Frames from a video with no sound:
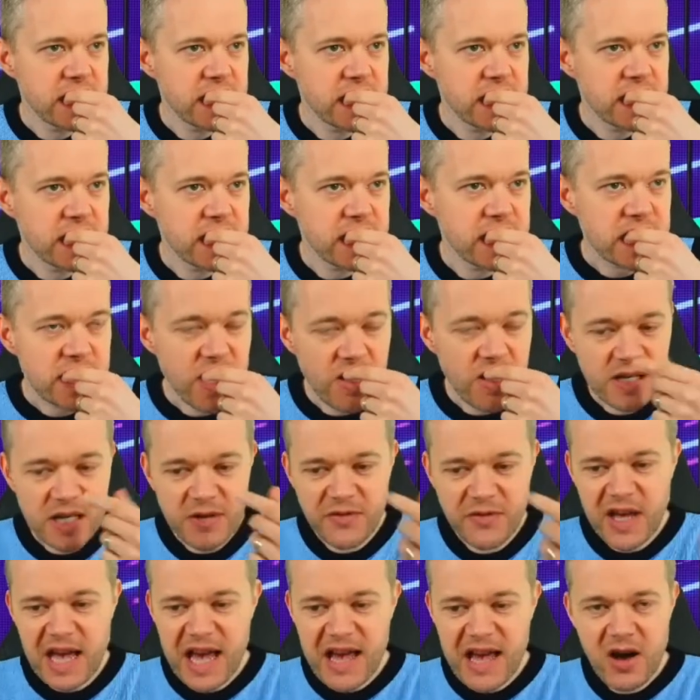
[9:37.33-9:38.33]
It's going to
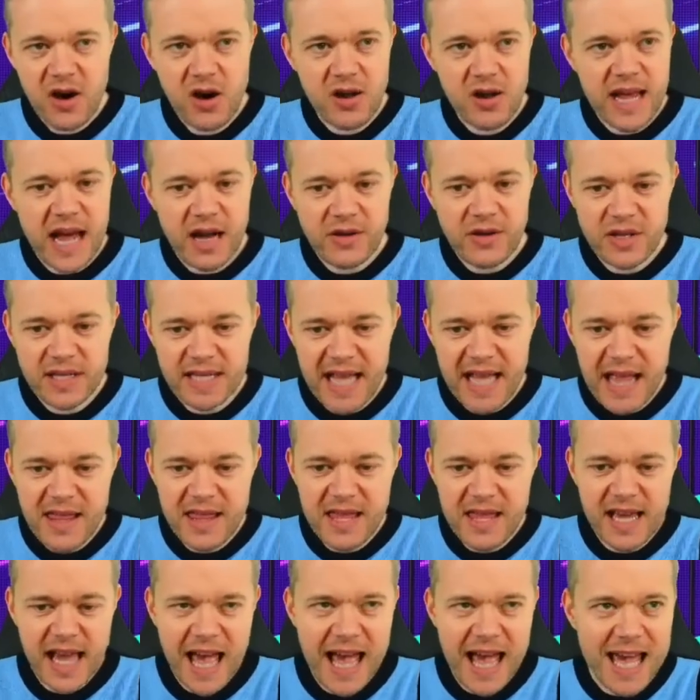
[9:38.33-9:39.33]
VAR now. Just end
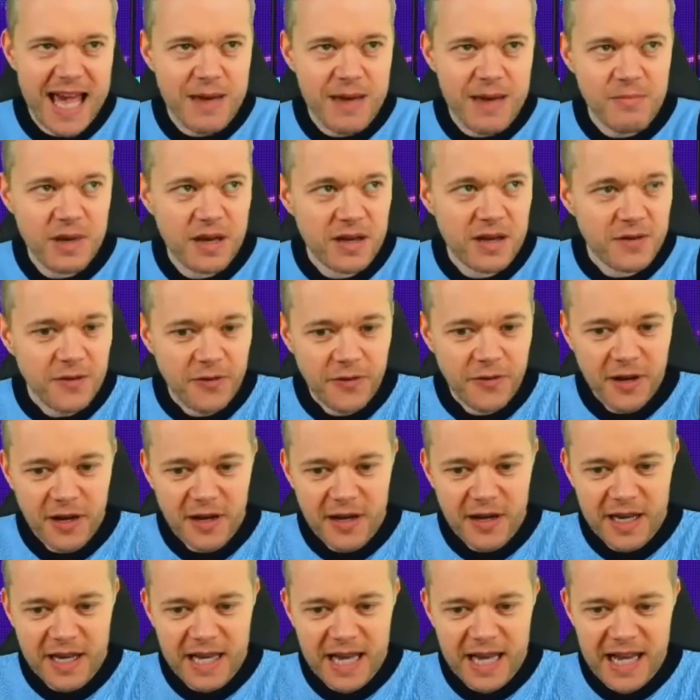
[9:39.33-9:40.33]
the game.
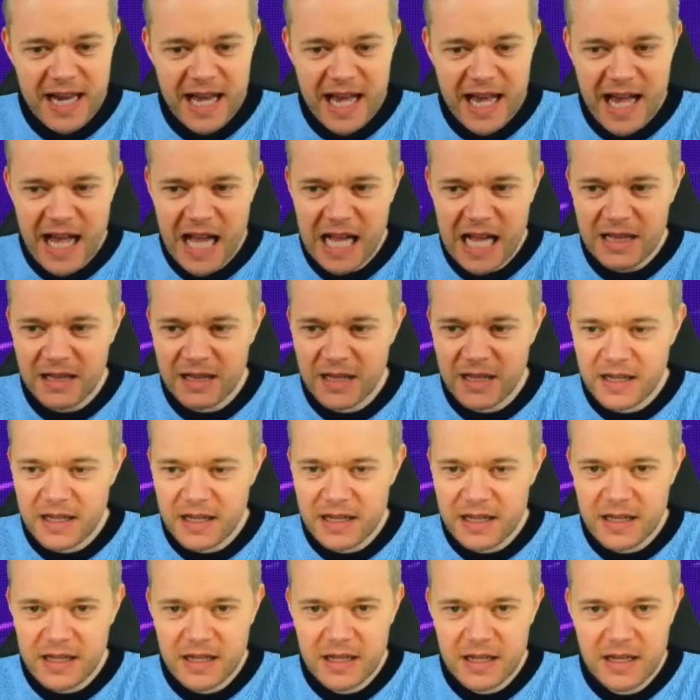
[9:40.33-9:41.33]
Fucking hell.
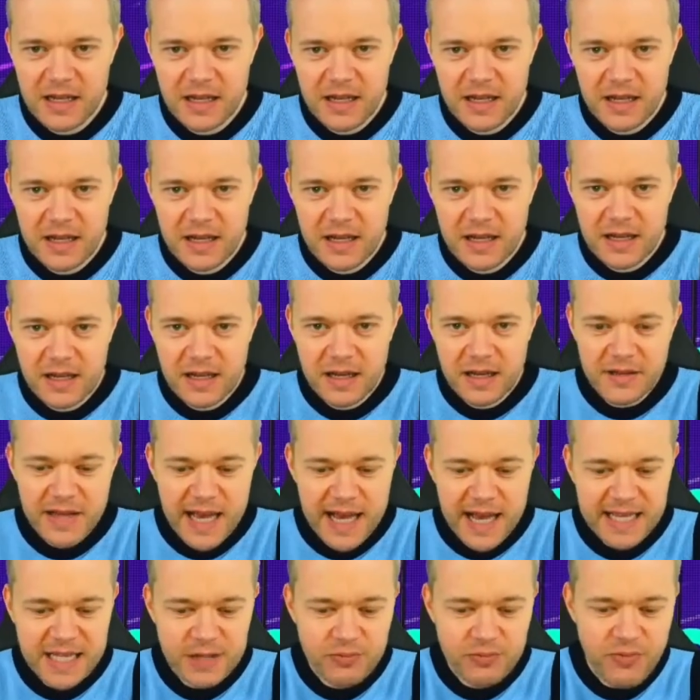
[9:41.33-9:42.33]

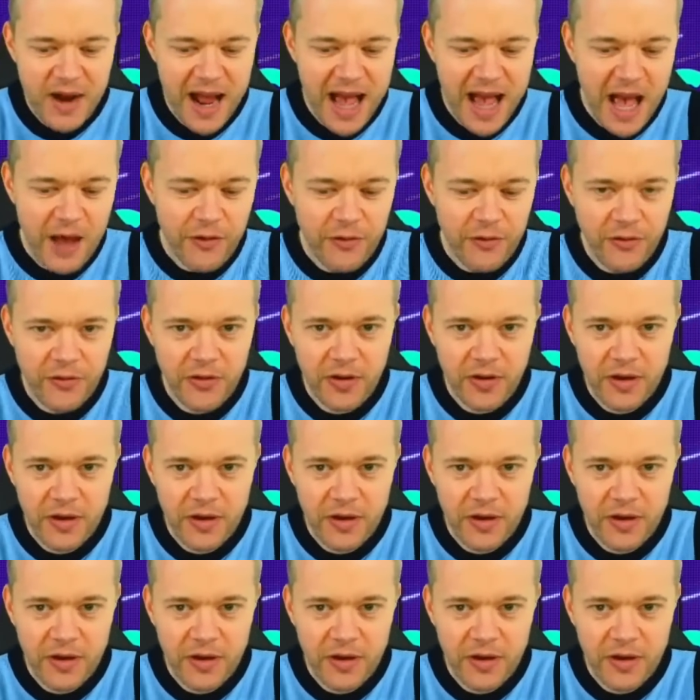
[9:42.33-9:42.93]
This ref.